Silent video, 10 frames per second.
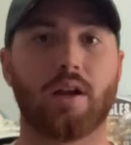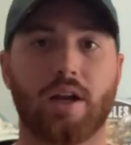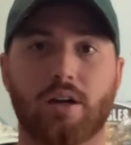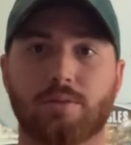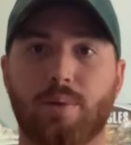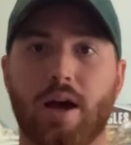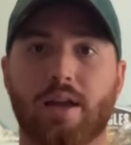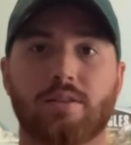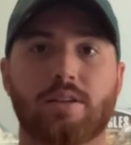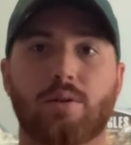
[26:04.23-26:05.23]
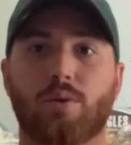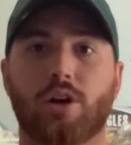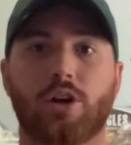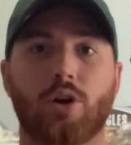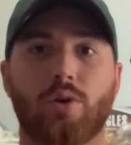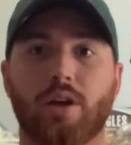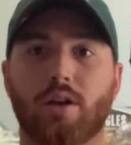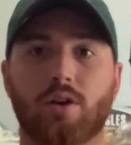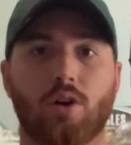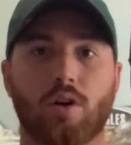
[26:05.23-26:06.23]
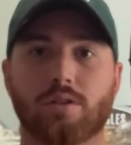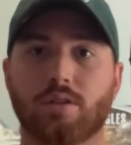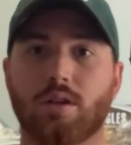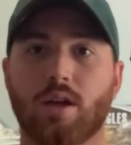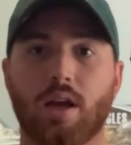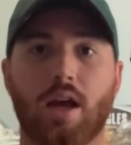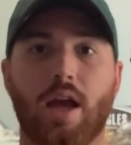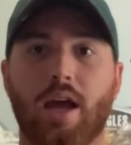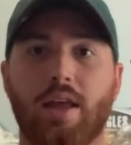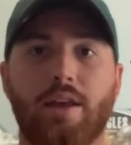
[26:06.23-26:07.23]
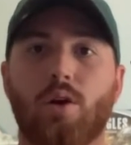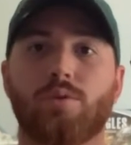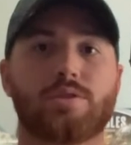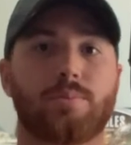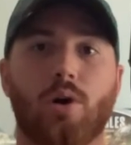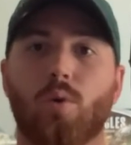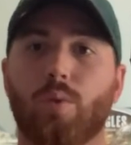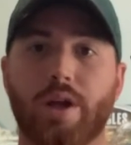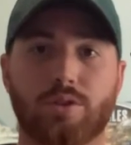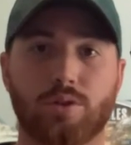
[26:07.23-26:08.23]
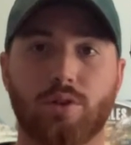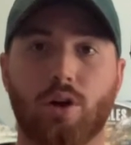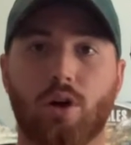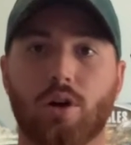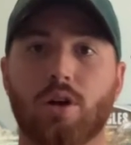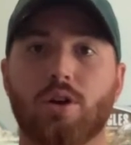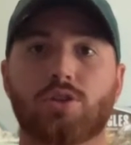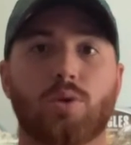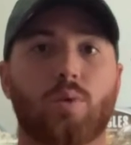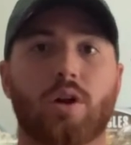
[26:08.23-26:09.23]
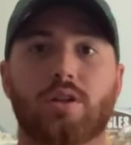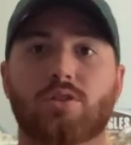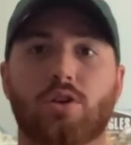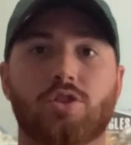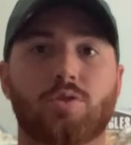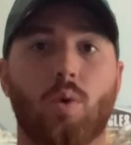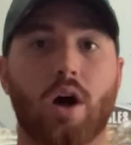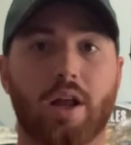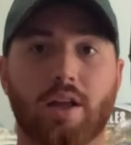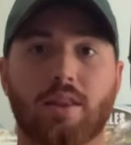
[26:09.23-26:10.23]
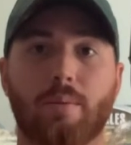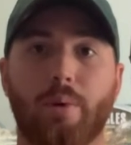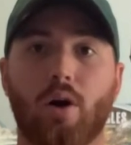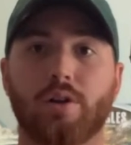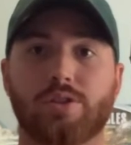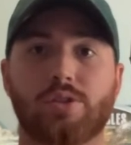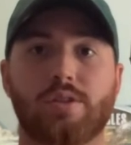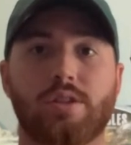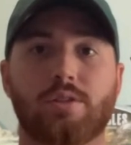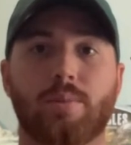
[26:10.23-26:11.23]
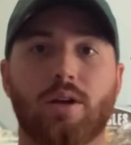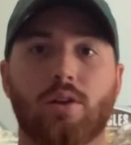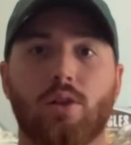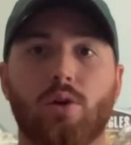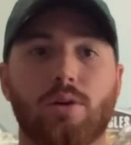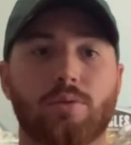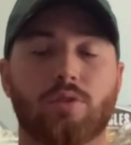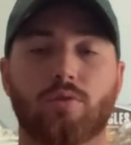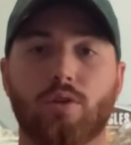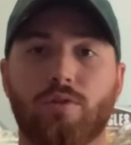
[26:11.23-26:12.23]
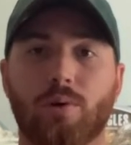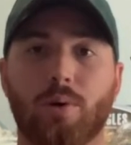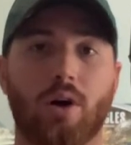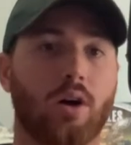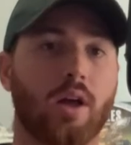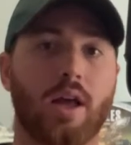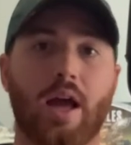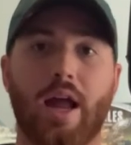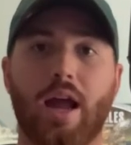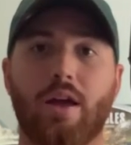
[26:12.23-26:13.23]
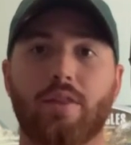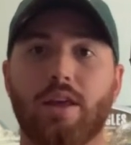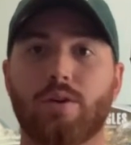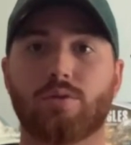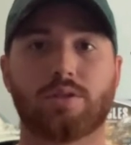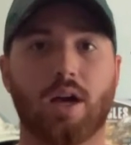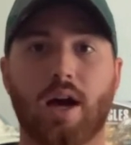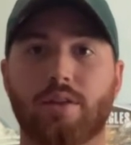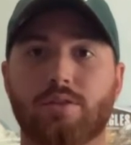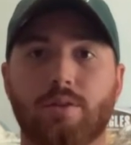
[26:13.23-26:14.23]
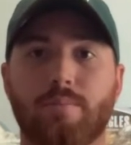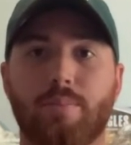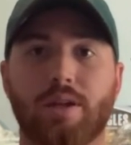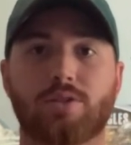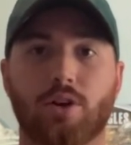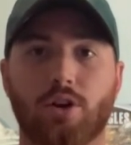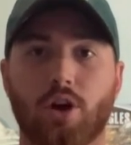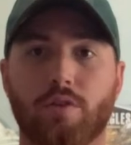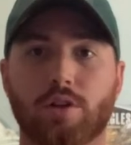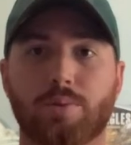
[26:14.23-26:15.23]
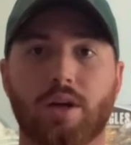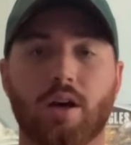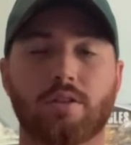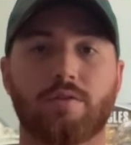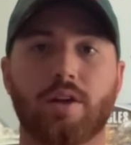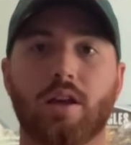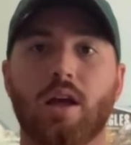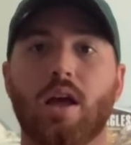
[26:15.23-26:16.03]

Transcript: ears back and said, we're going to go get Carson, and he holds the ball way too long, so we're going to start swatting at that ball as soon as he's about to load up to throw the football. And the Eagles got some big turnovers because of it,